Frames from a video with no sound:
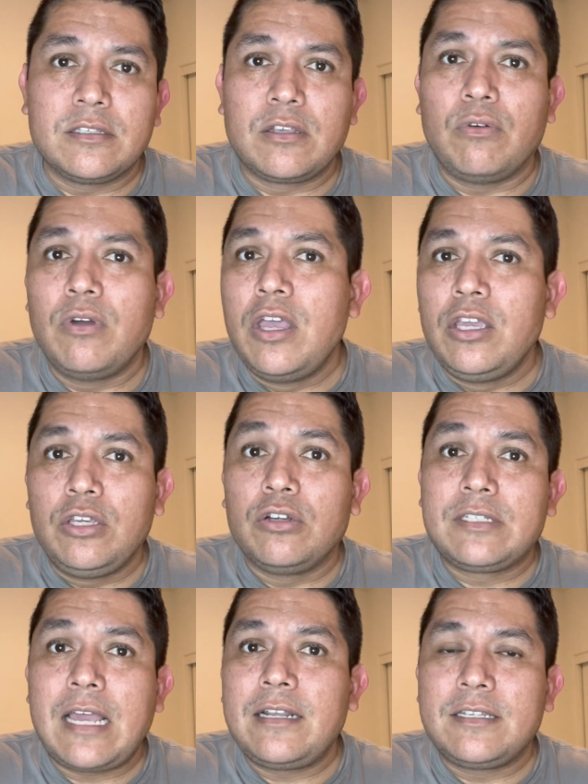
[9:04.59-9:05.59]
So
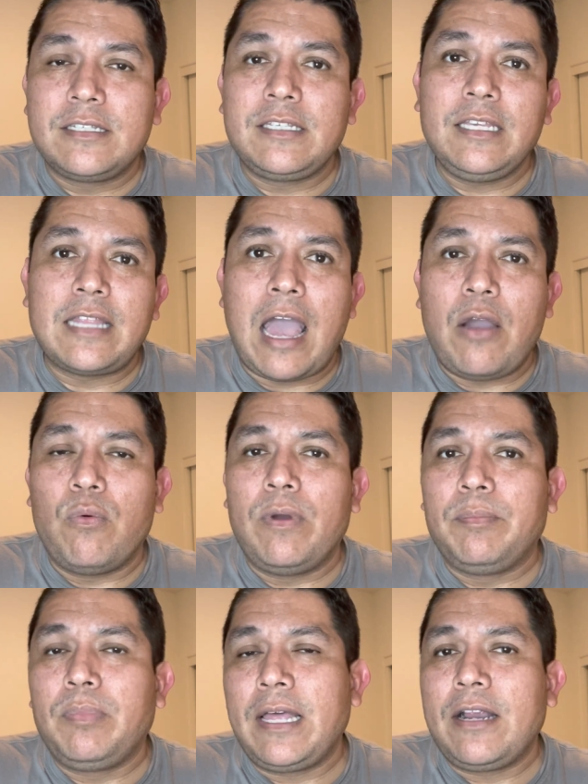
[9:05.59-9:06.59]
you'll tend to see that
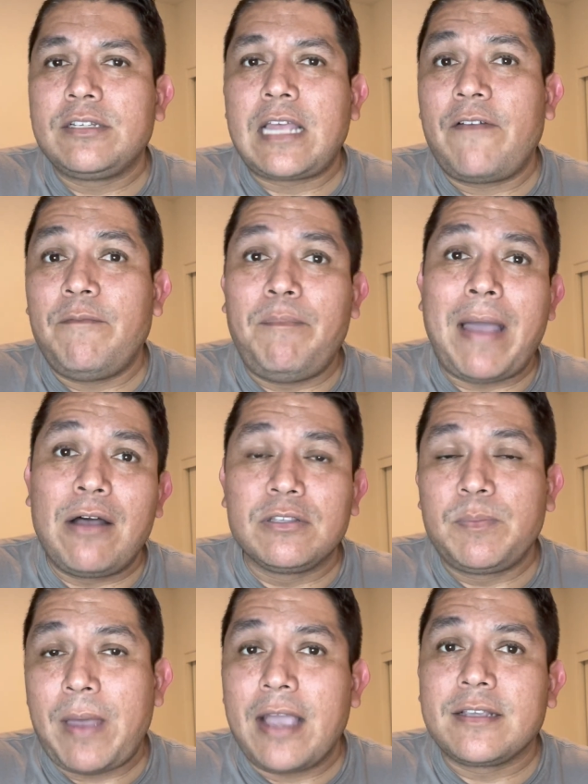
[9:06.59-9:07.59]
when players have
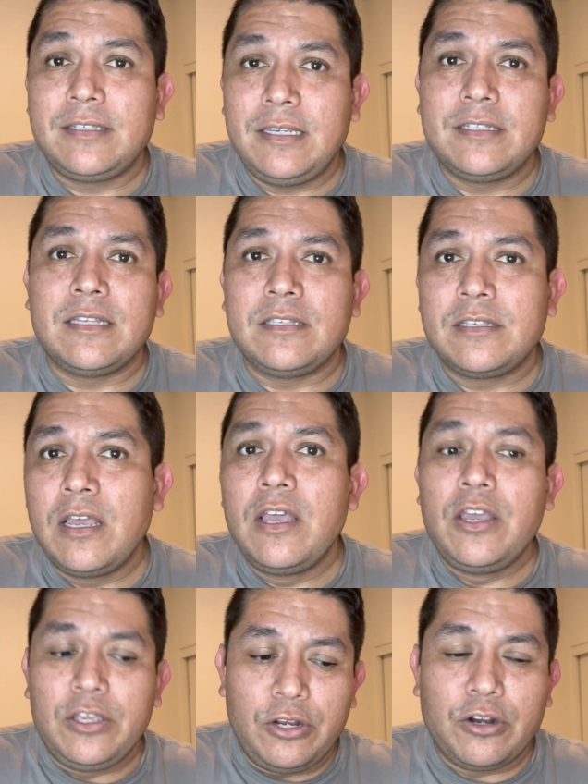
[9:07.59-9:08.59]
bounce-back seasons,
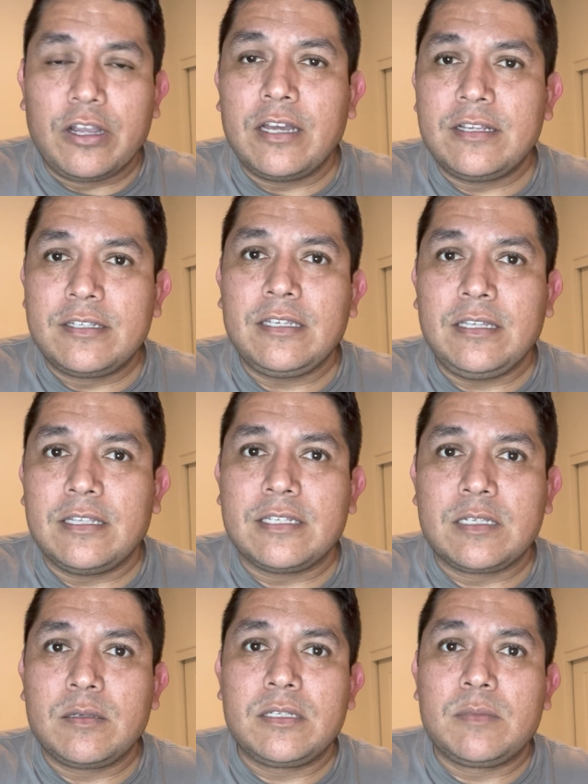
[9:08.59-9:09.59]
you're going to see
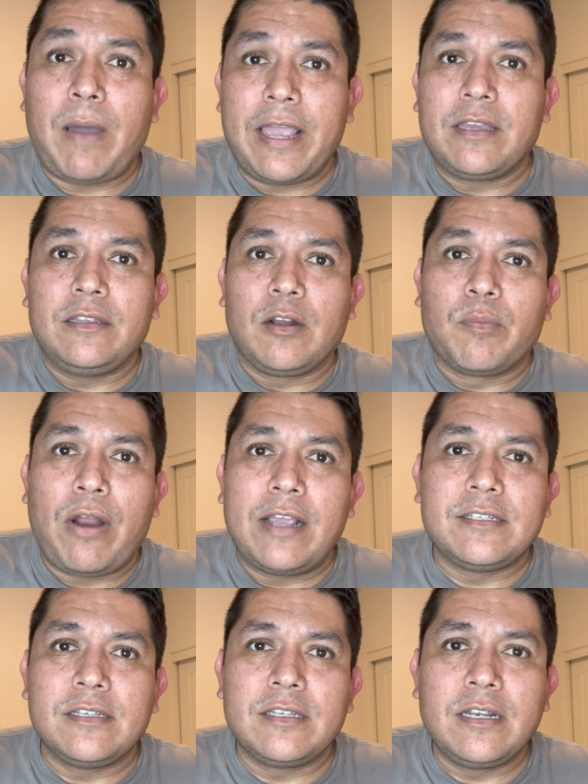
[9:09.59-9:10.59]
this spike in their
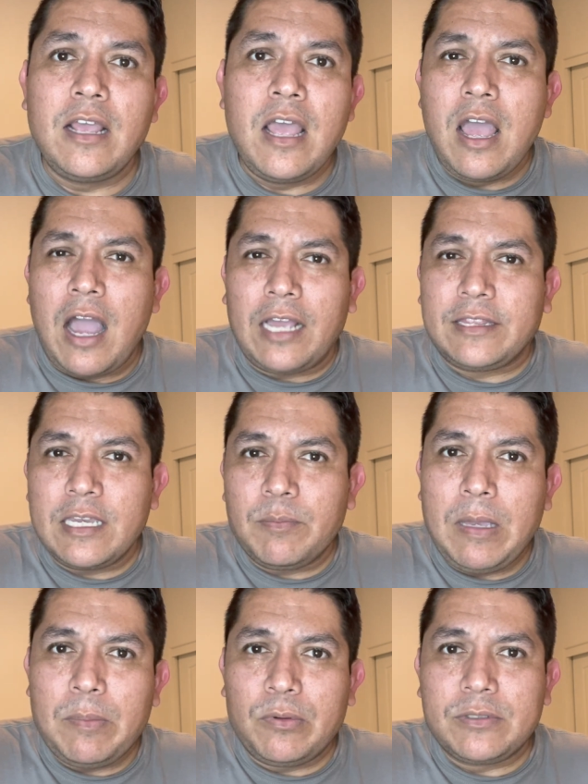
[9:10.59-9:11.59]
prices. And I think
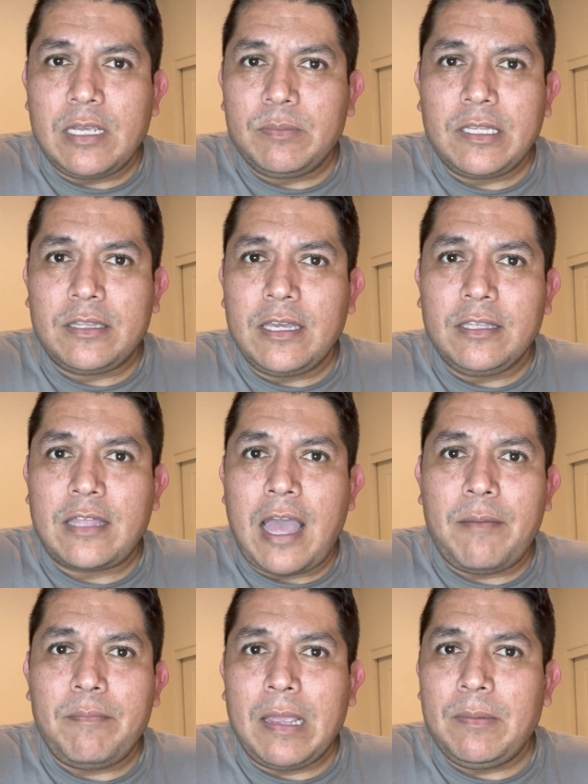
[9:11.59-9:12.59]
people seem to think
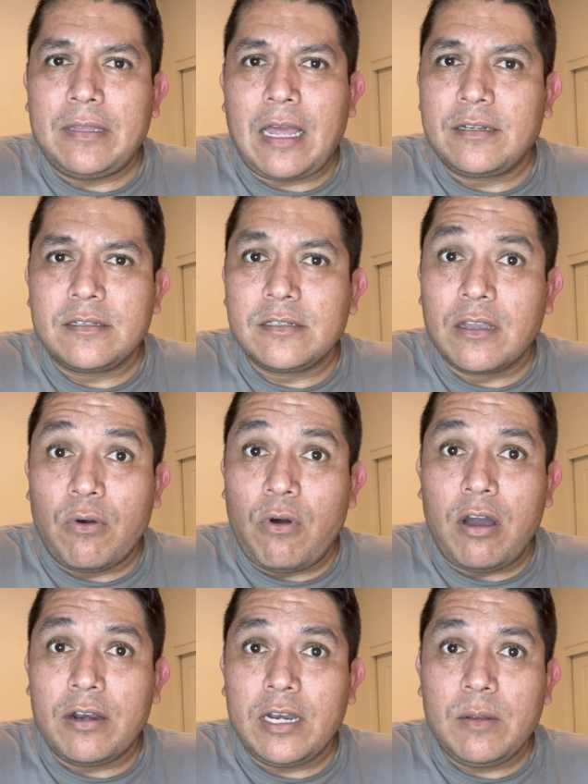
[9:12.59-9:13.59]
that maybe that doesn't go
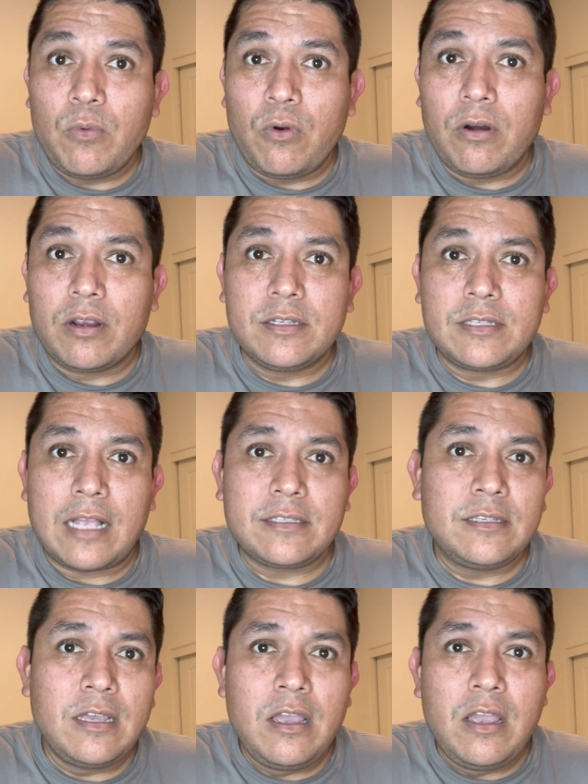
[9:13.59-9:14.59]
on anymore, because
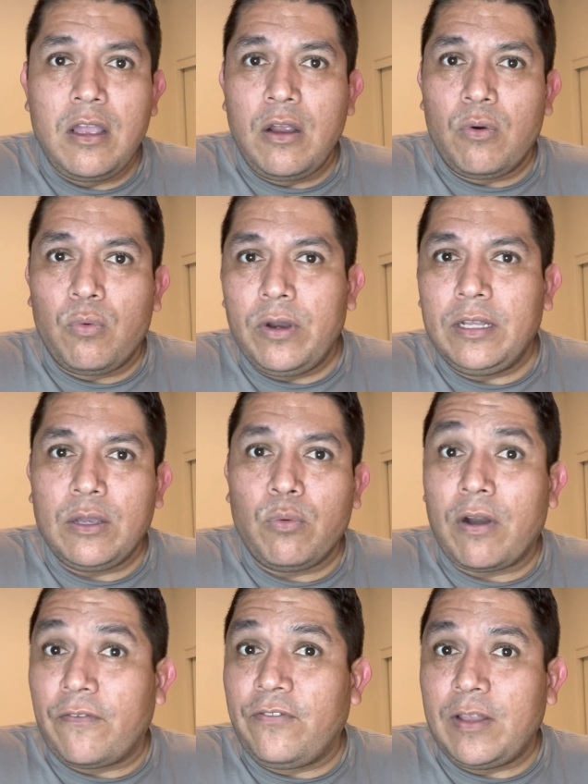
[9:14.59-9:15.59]
that's really
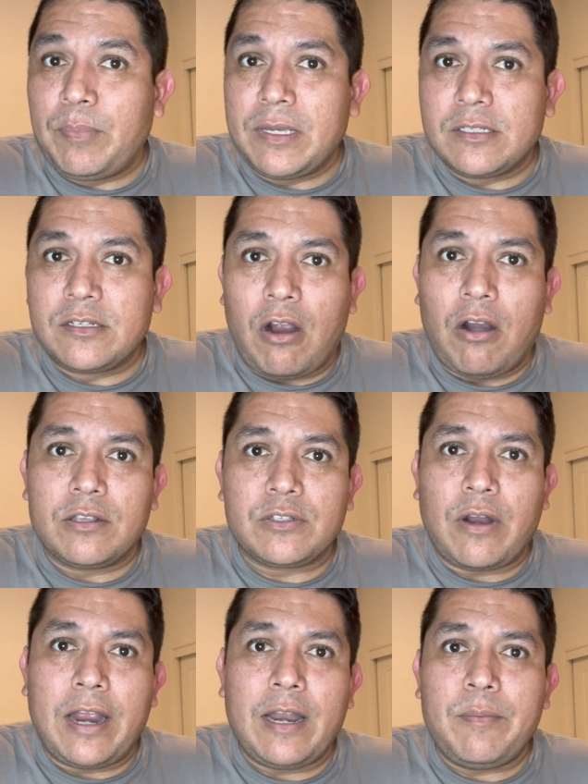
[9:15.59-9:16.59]
where flipping starts,
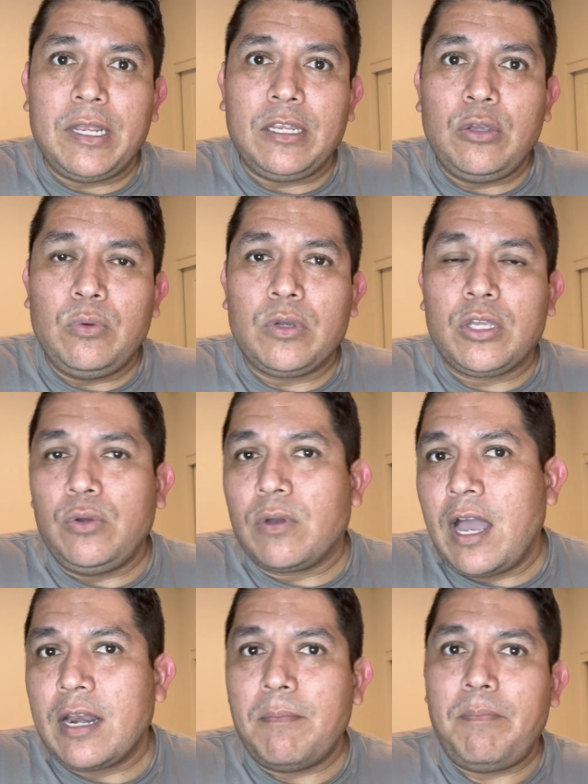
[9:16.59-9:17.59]
right? I mean, you
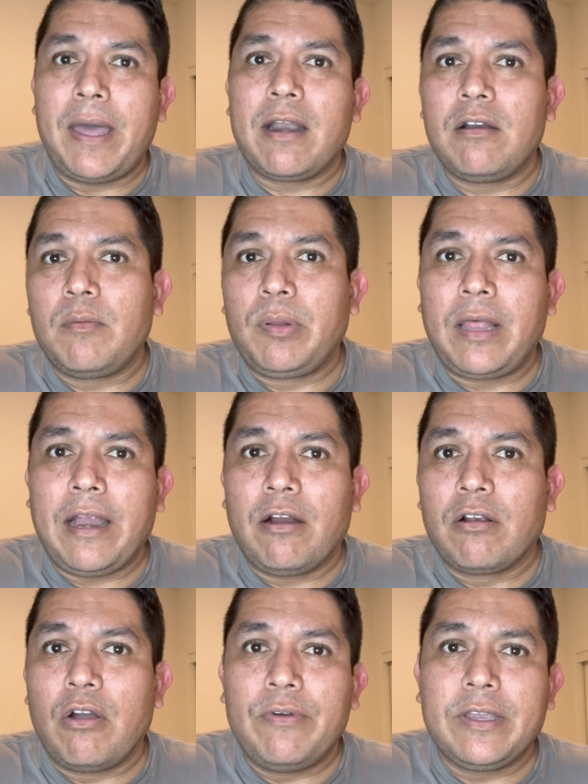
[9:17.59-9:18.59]
kind of bet on a player
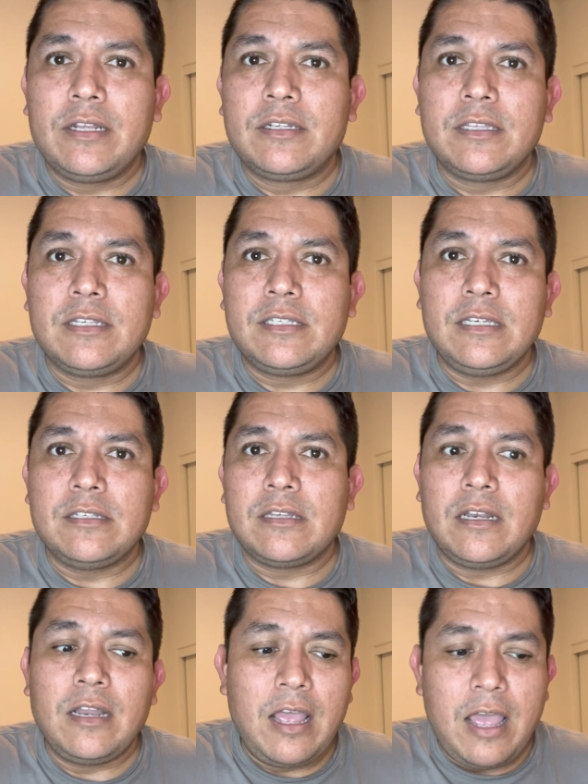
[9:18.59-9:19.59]
going into the
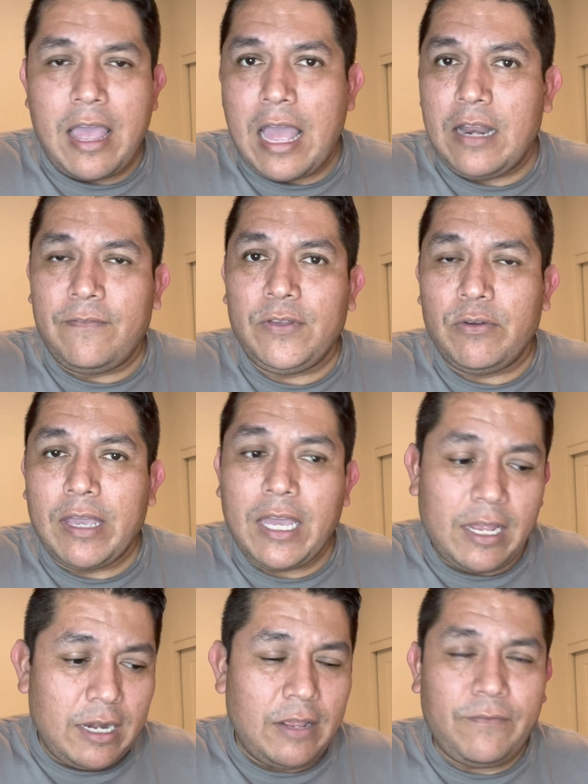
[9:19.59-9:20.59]
season, and if
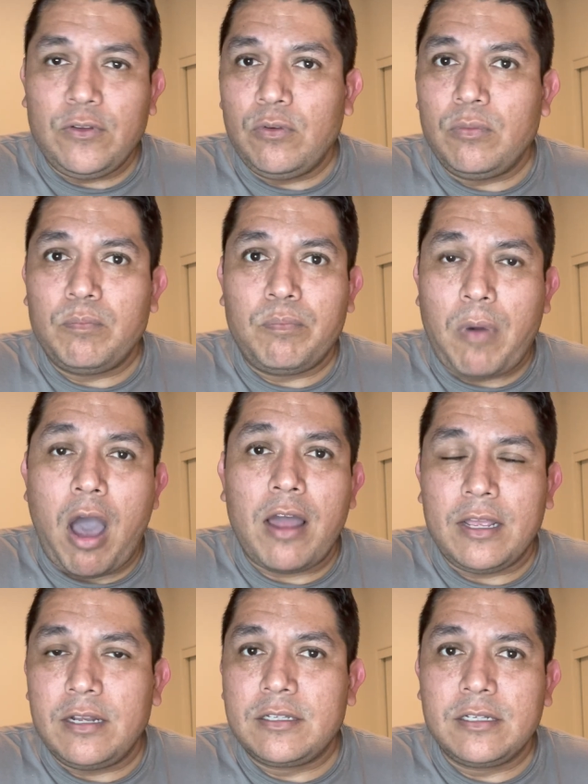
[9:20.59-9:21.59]
you
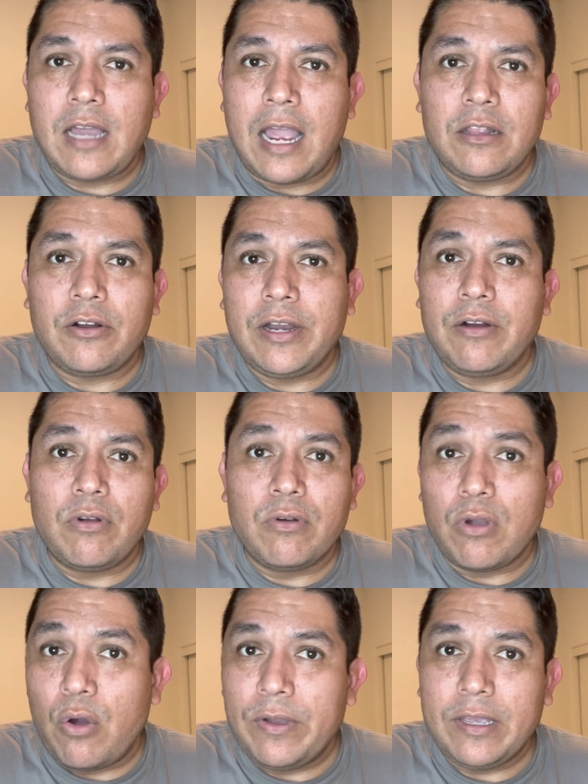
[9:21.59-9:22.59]
bought into Tyler
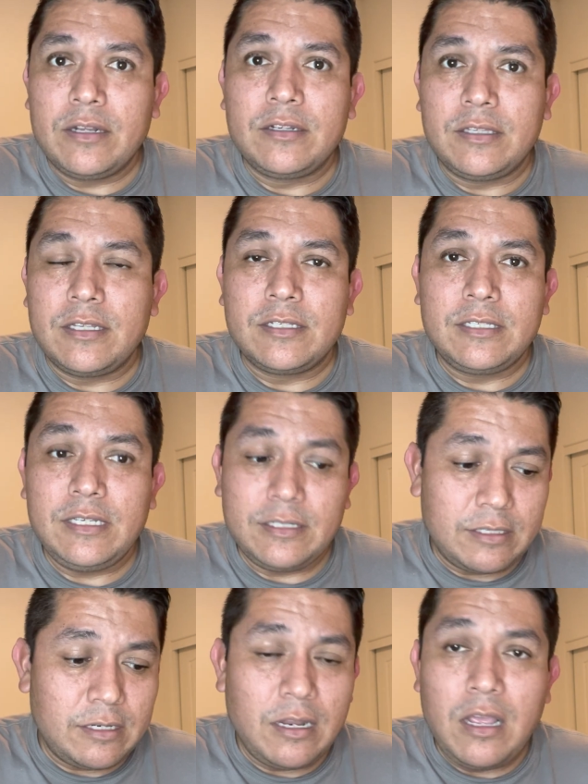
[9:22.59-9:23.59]
Herro going into this
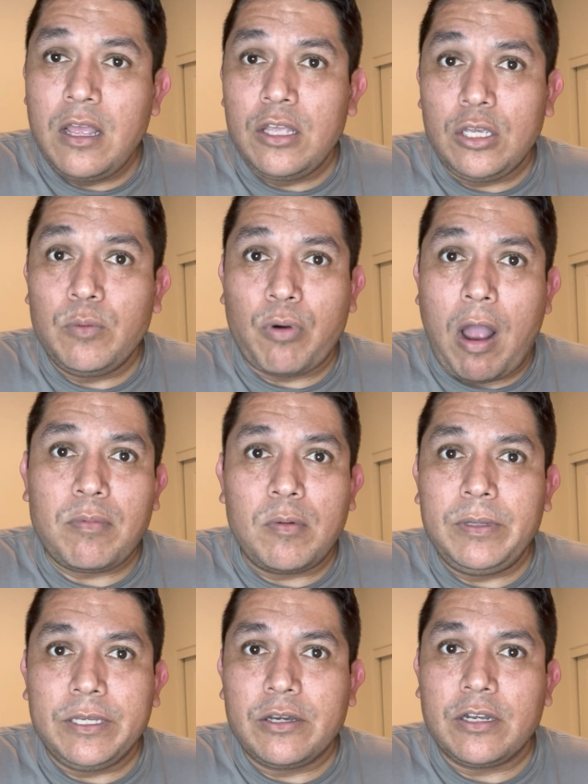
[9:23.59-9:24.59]
season, you
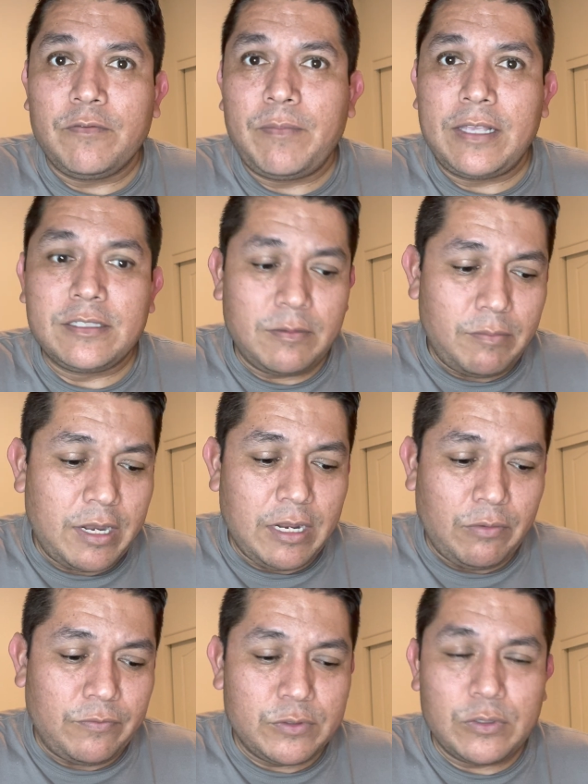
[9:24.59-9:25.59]
probably could have made some money.